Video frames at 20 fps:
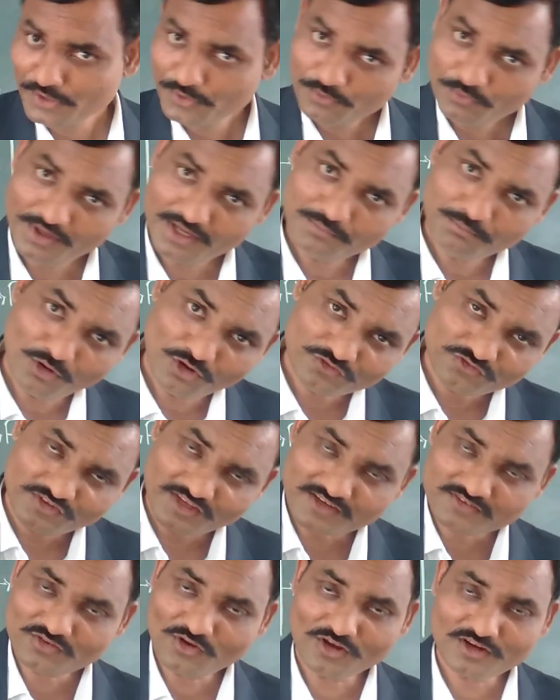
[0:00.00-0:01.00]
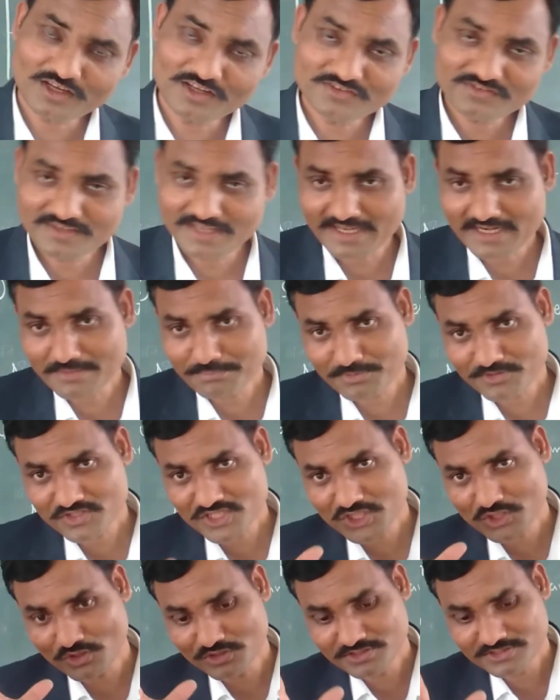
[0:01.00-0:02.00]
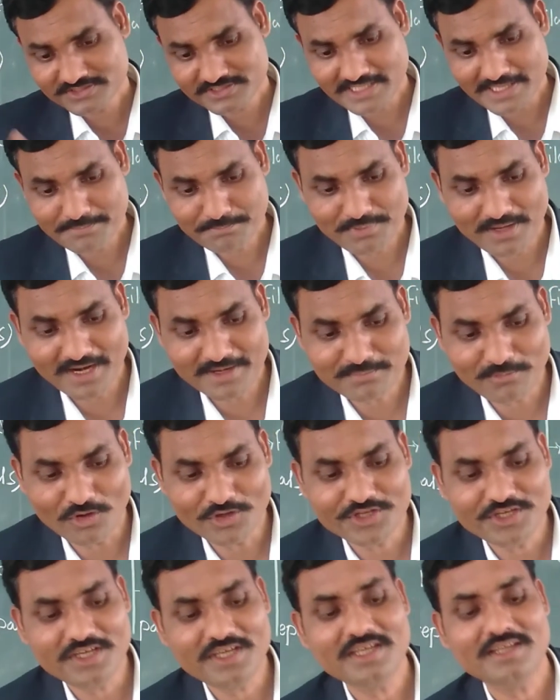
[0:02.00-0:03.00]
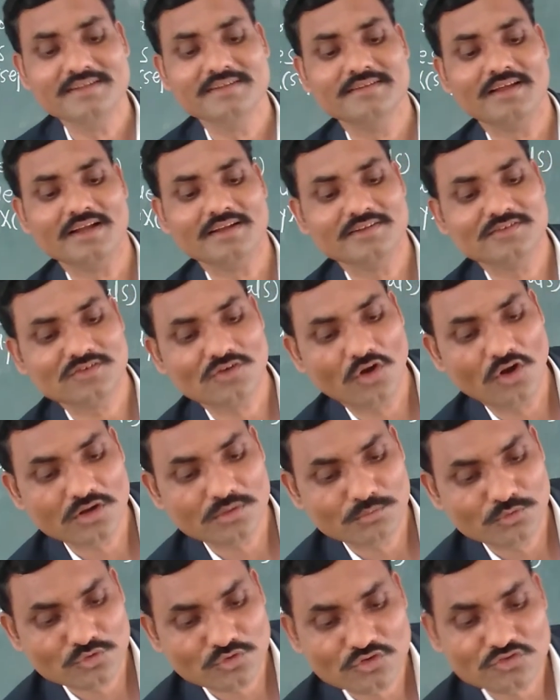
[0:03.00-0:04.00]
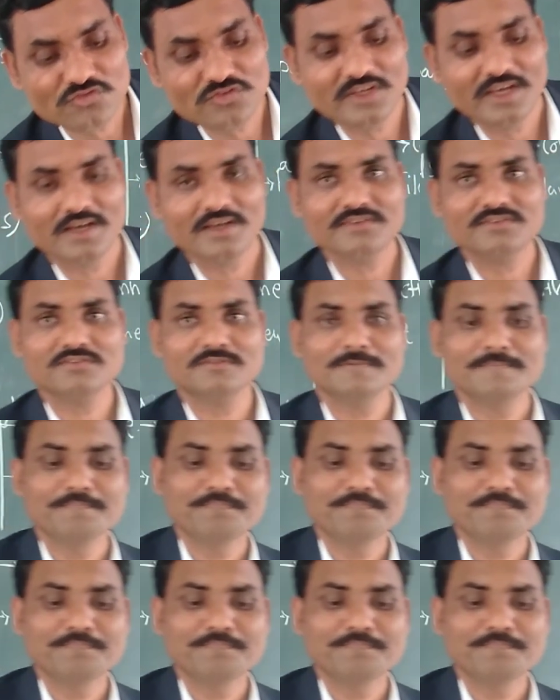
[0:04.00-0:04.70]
When both sex organs they are present on the same plant body, that is called monoecious.